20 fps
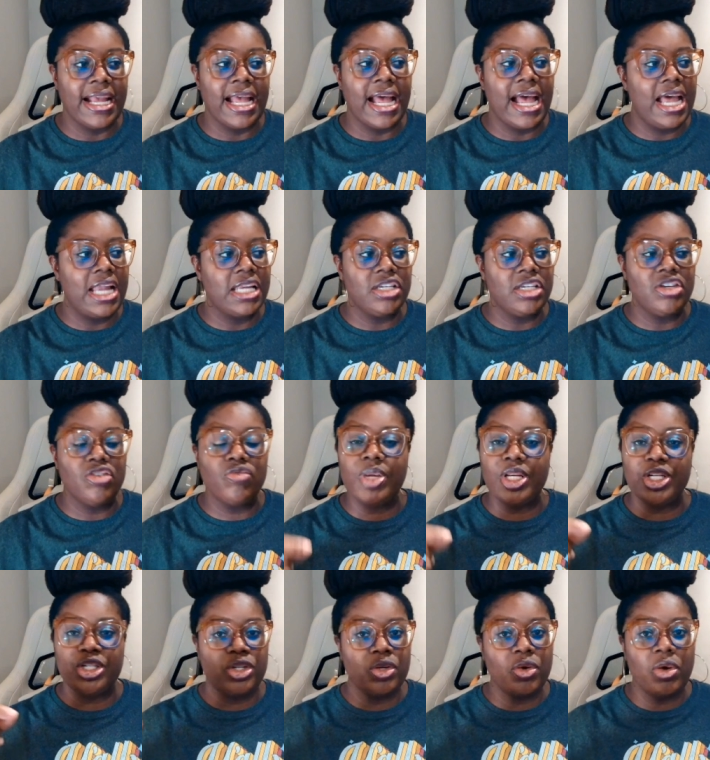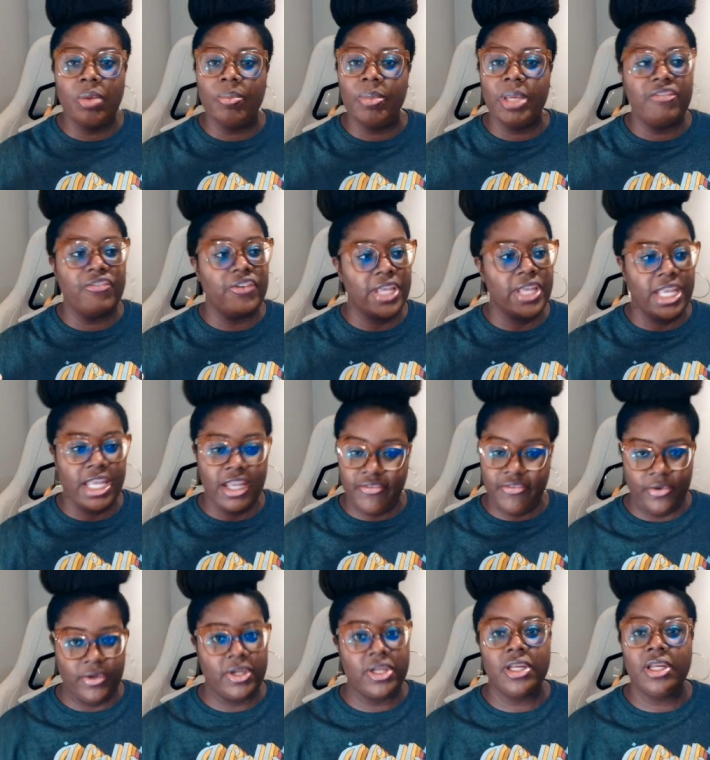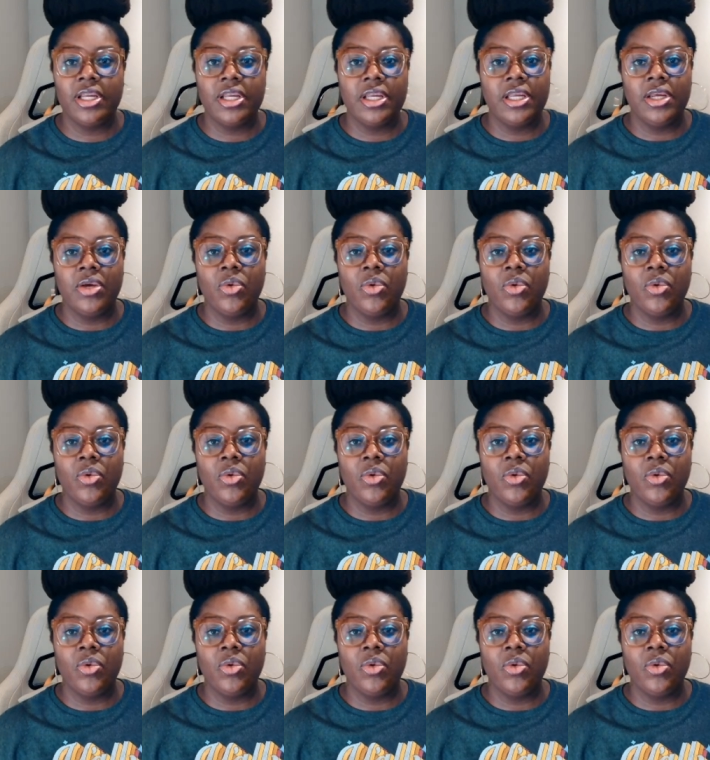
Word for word: you're like god you've been showing me forever